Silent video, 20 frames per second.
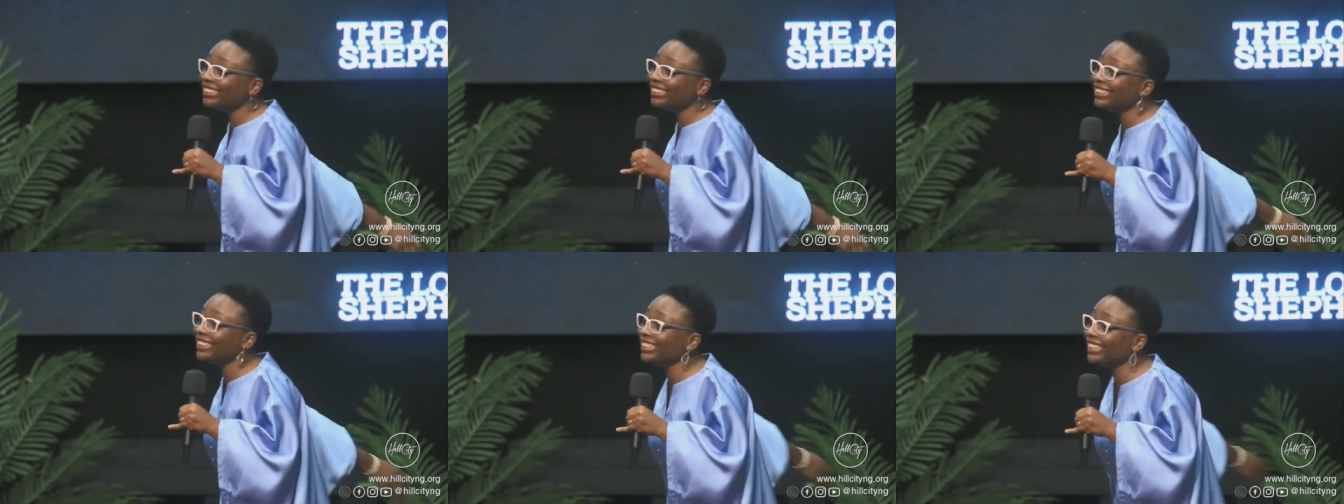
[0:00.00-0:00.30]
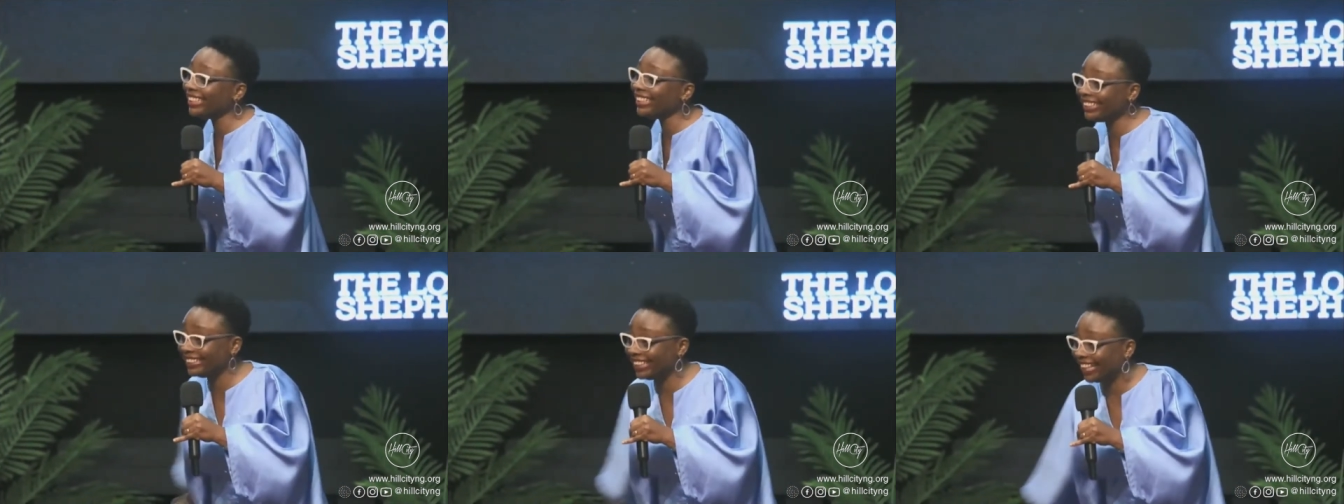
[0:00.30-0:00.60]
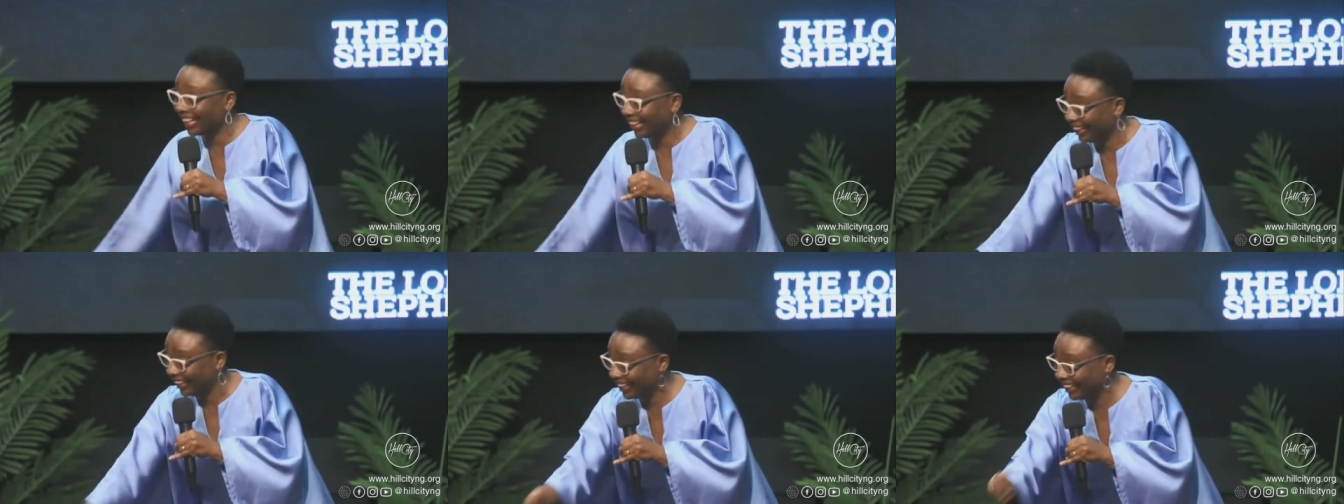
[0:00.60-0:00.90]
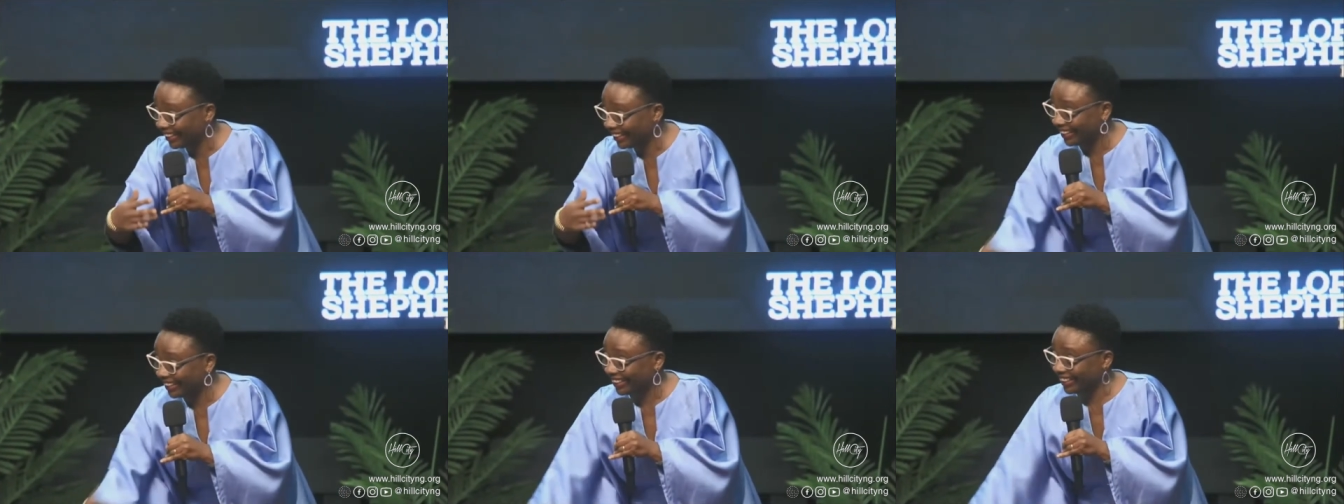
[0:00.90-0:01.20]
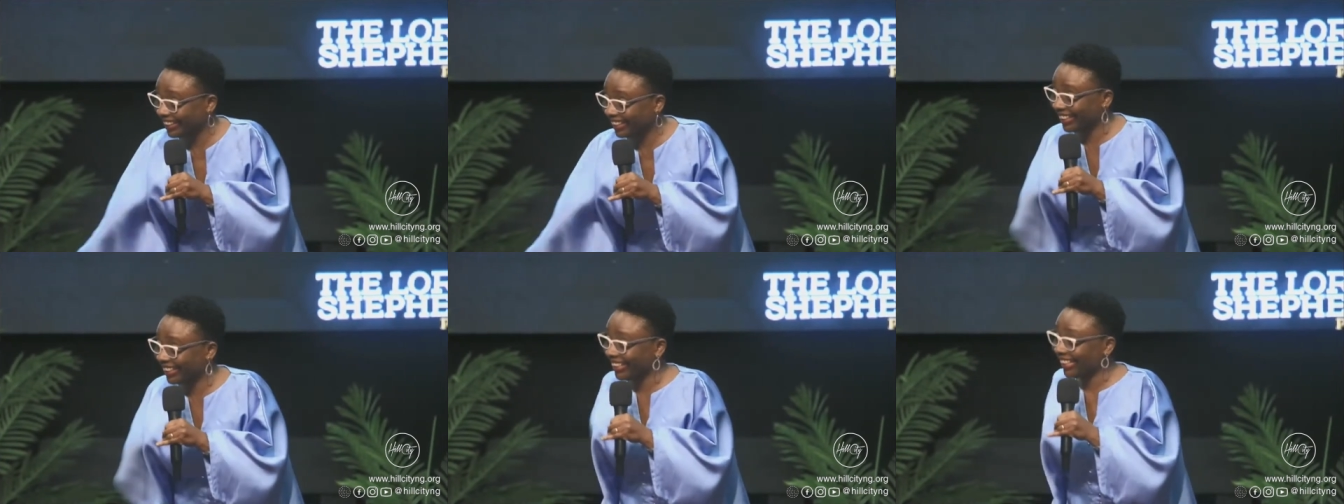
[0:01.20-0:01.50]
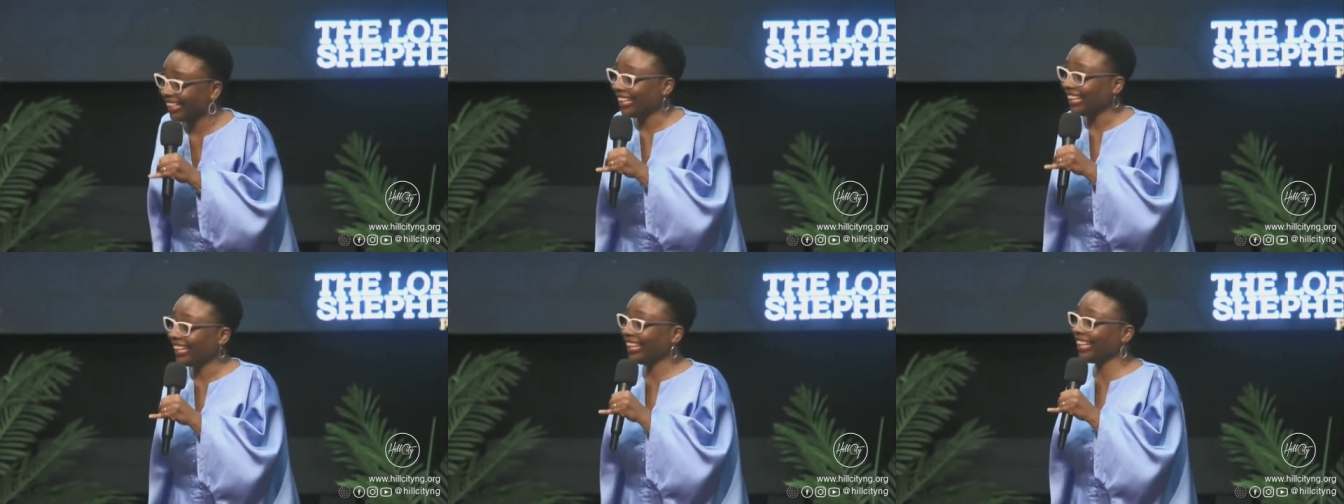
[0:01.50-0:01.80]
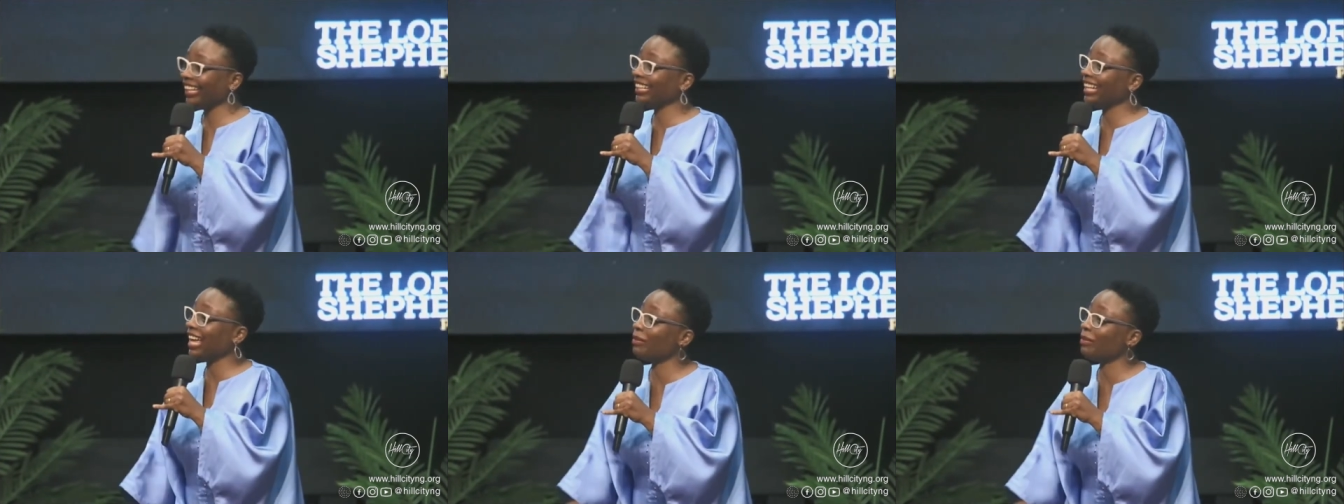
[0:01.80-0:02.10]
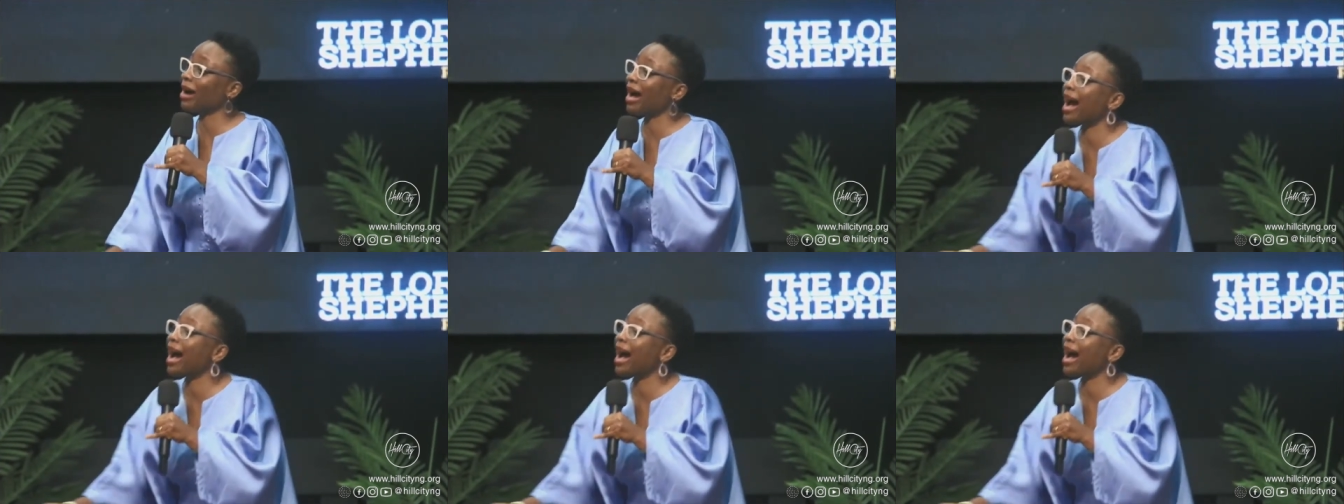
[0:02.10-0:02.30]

she didn't date in our